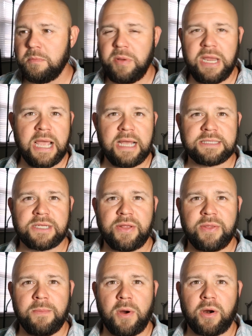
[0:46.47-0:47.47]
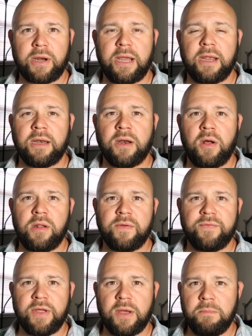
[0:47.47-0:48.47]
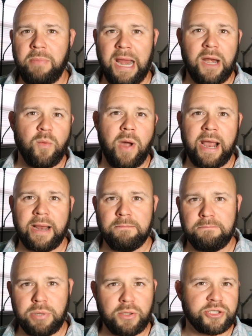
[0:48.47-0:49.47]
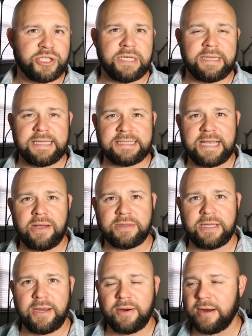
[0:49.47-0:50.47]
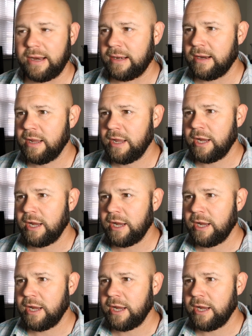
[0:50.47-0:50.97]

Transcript: BS on the market and all of the bandwagon bullshit that's out there and